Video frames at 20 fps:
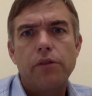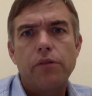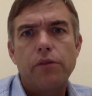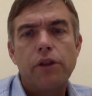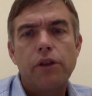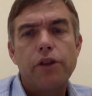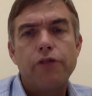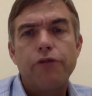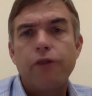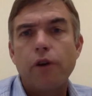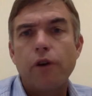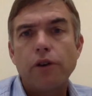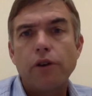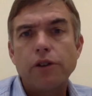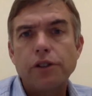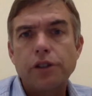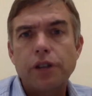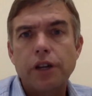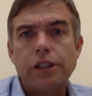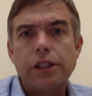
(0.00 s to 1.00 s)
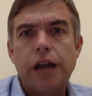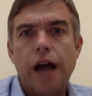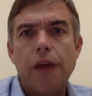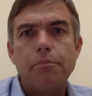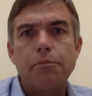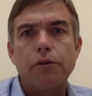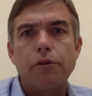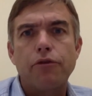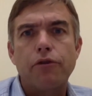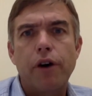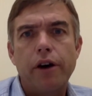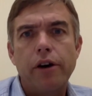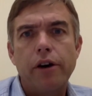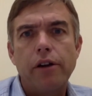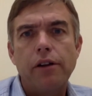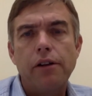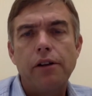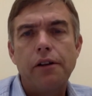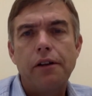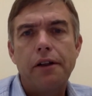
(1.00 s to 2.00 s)
really focused on top of
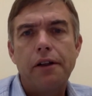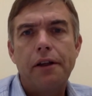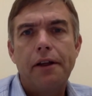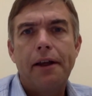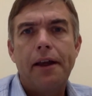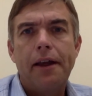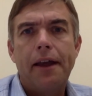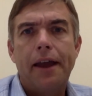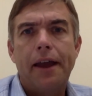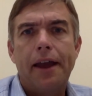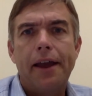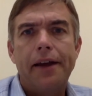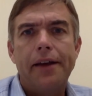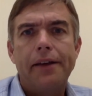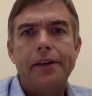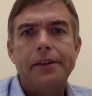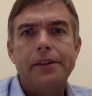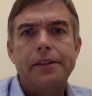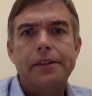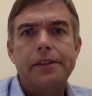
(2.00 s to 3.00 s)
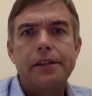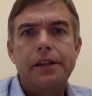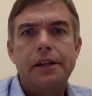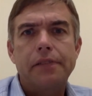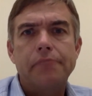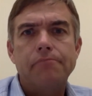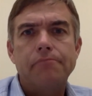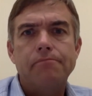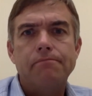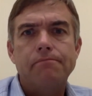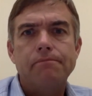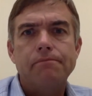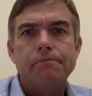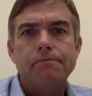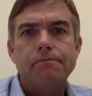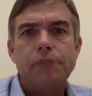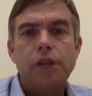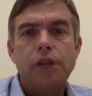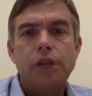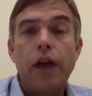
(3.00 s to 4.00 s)
funnel and
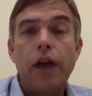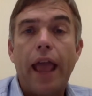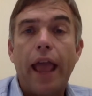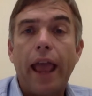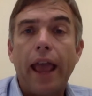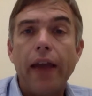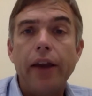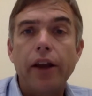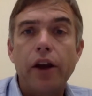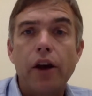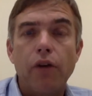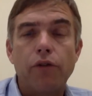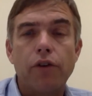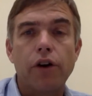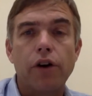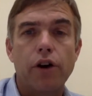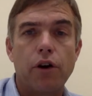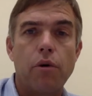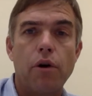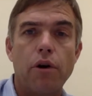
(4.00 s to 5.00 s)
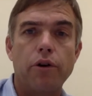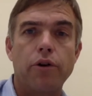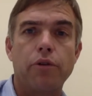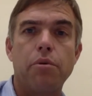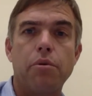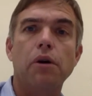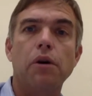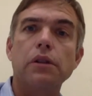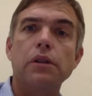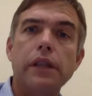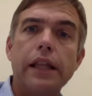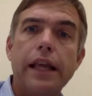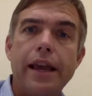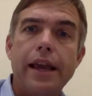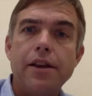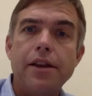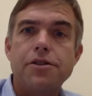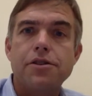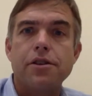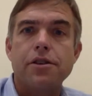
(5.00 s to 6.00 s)
and handing over quote unquote
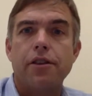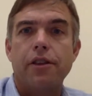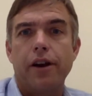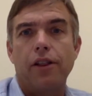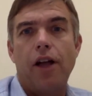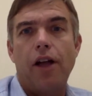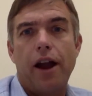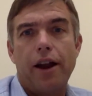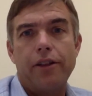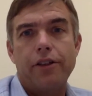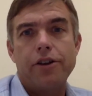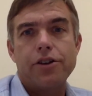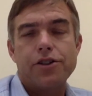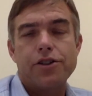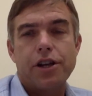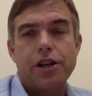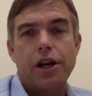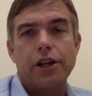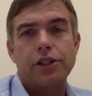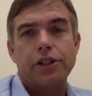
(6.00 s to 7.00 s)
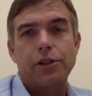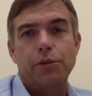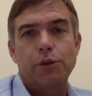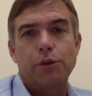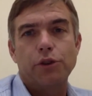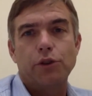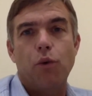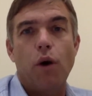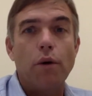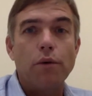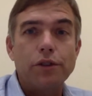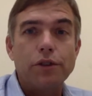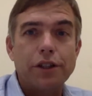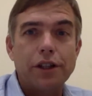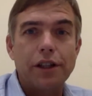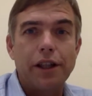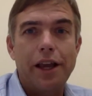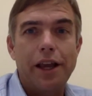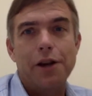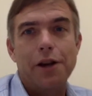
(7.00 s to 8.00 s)
leads, and then a lot of the discussion was what
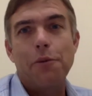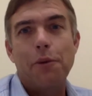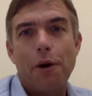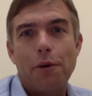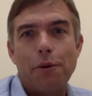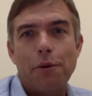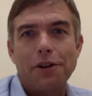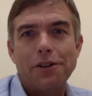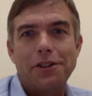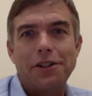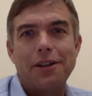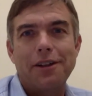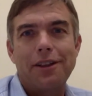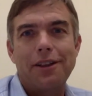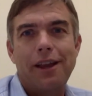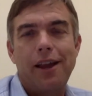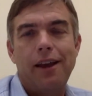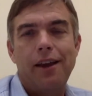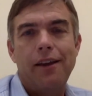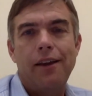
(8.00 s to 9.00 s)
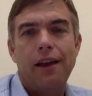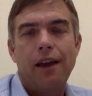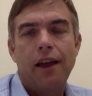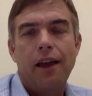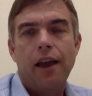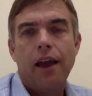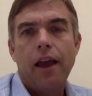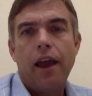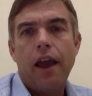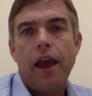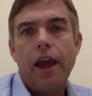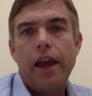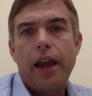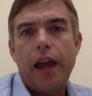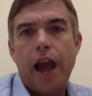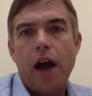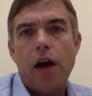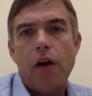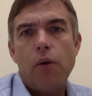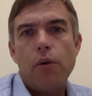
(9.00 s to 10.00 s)
was a lead and what wasn't a lead. Mm-hmm.
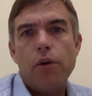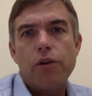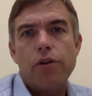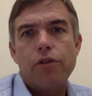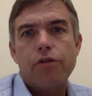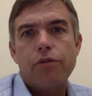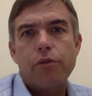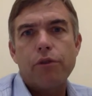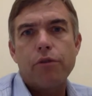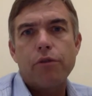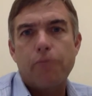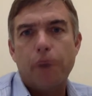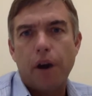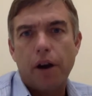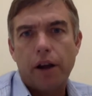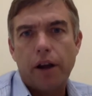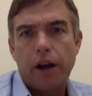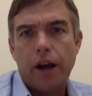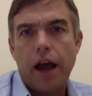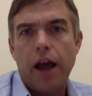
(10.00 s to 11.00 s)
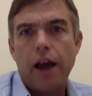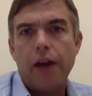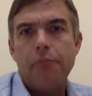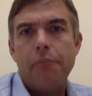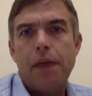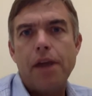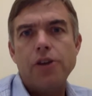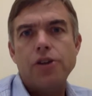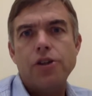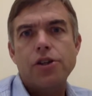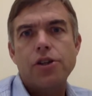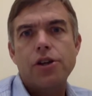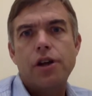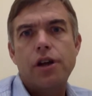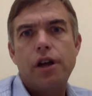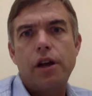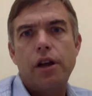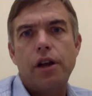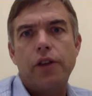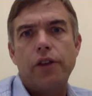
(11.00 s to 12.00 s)
And now with marketing
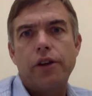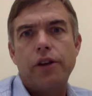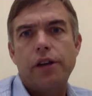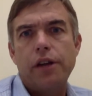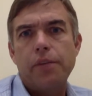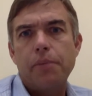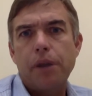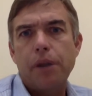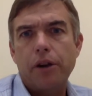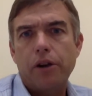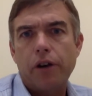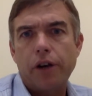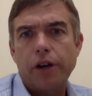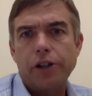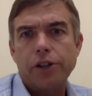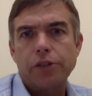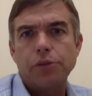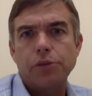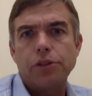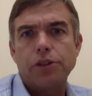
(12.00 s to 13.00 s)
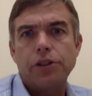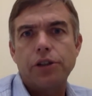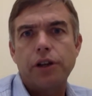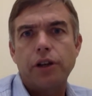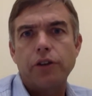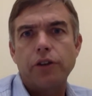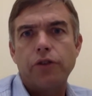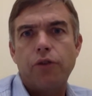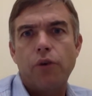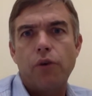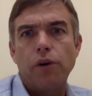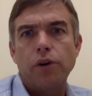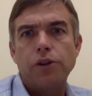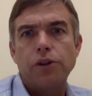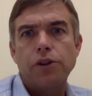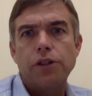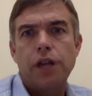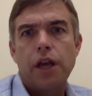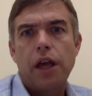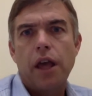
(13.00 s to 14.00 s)
automation and the deep integration with
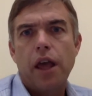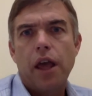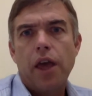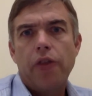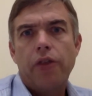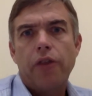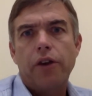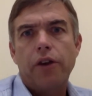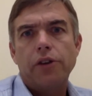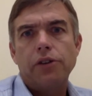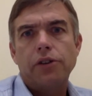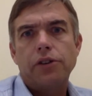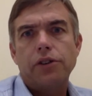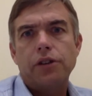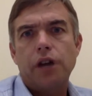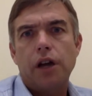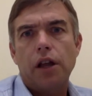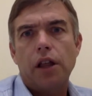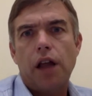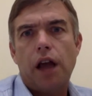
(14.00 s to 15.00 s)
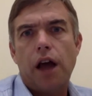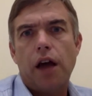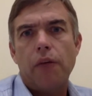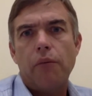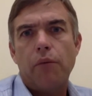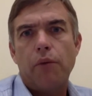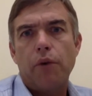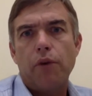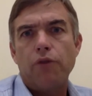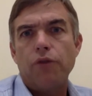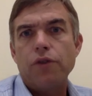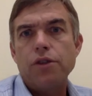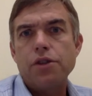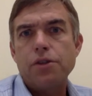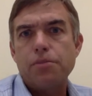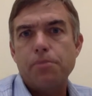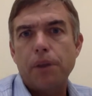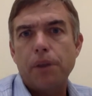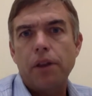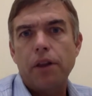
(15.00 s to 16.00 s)
Salesforce, there's a lot more
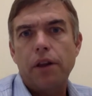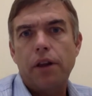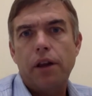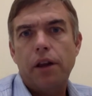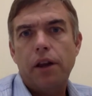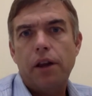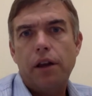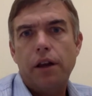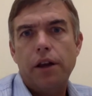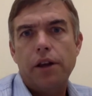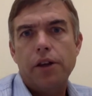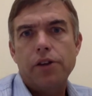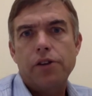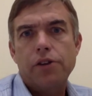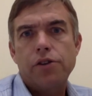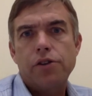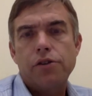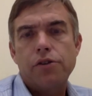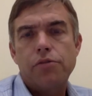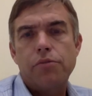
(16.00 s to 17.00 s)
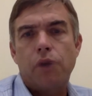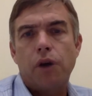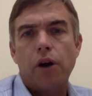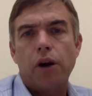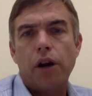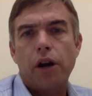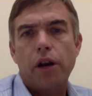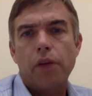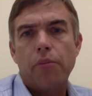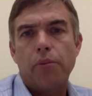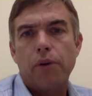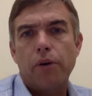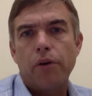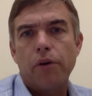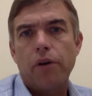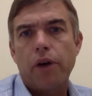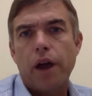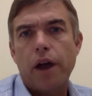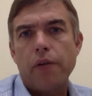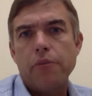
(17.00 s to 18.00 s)
visibility into marketing
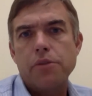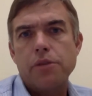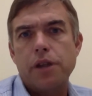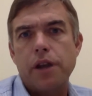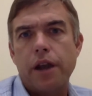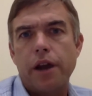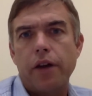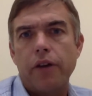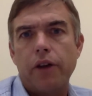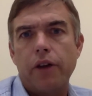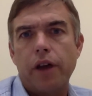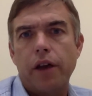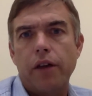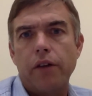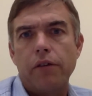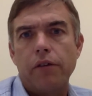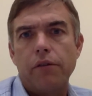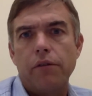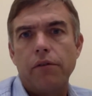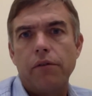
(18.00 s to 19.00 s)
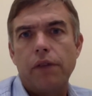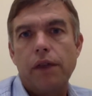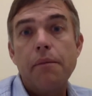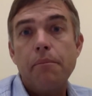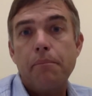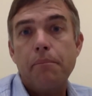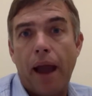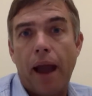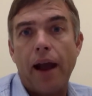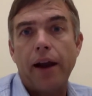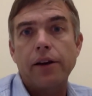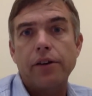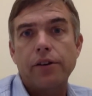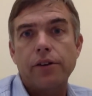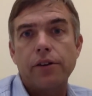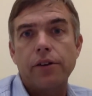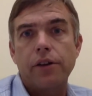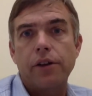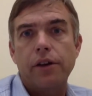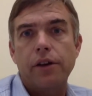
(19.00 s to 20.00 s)
programs and how they
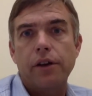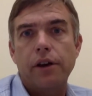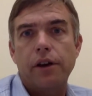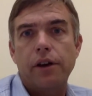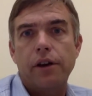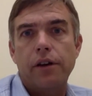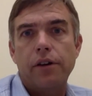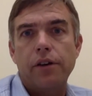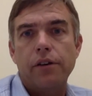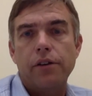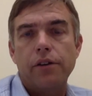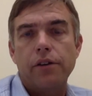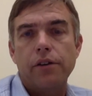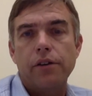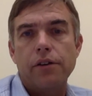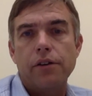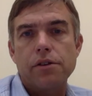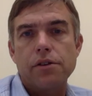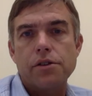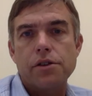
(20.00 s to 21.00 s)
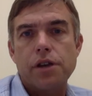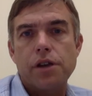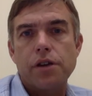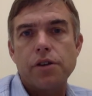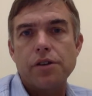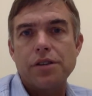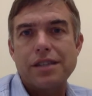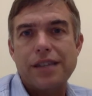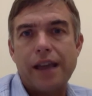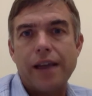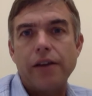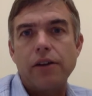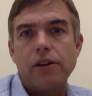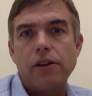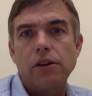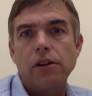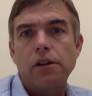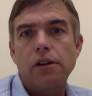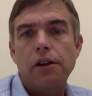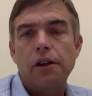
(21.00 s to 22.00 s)
impact the sales
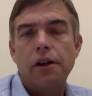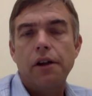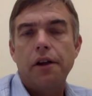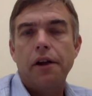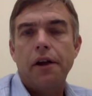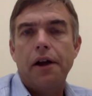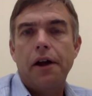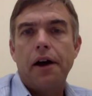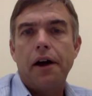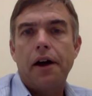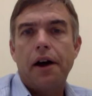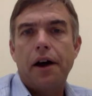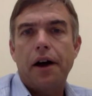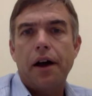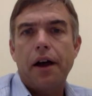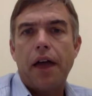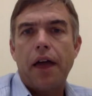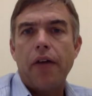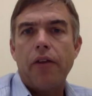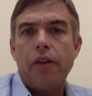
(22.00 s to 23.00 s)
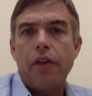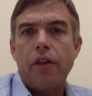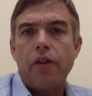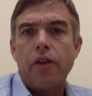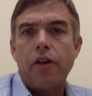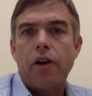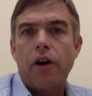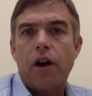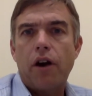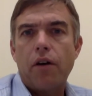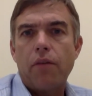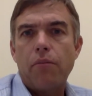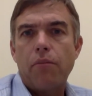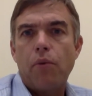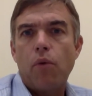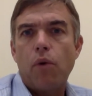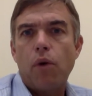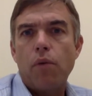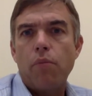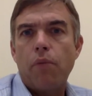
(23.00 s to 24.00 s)
cycle, and then there are
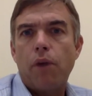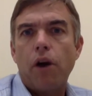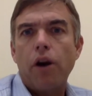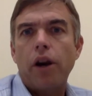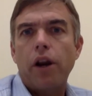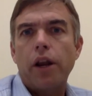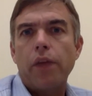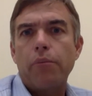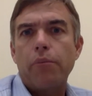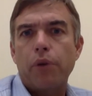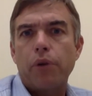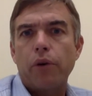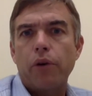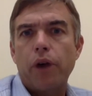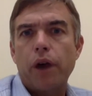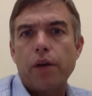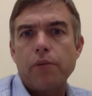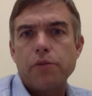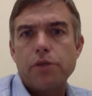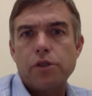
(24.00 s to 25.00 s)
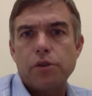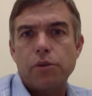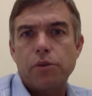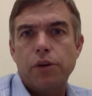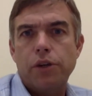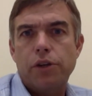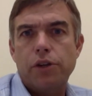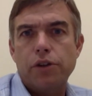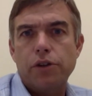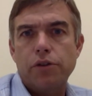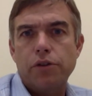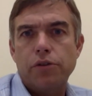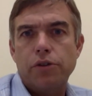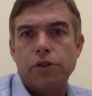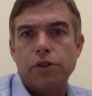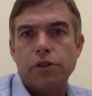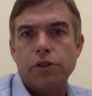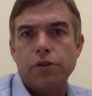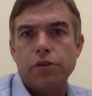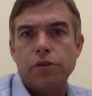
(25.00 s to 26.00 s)
more marketing programs that we do
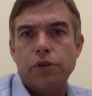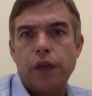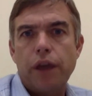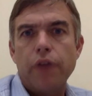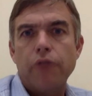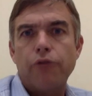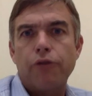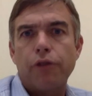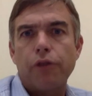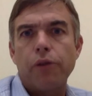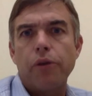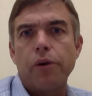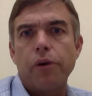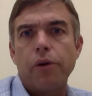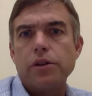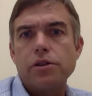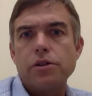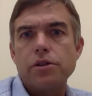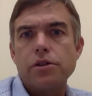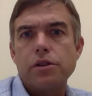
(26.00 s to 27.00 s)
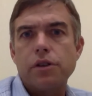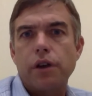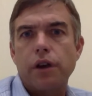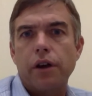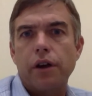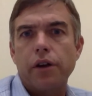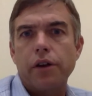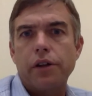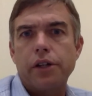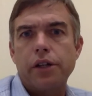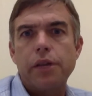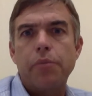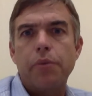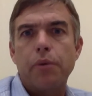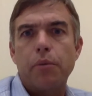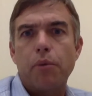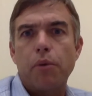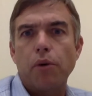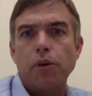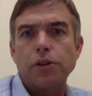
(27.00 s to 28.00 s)
to influence
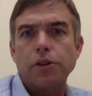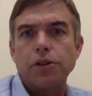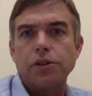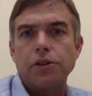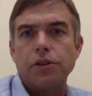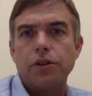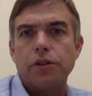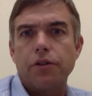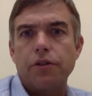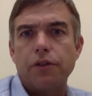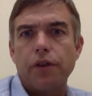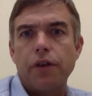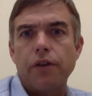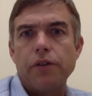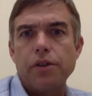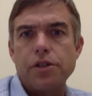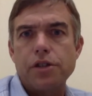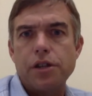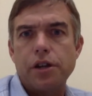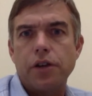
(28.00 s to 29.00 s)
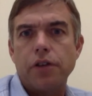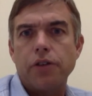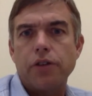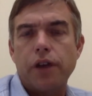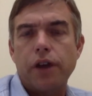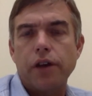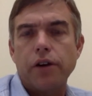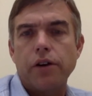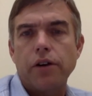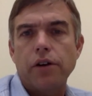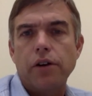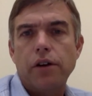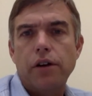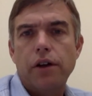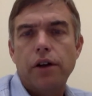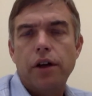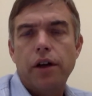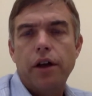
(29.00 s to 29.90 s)
deeper portions of the sales cycle.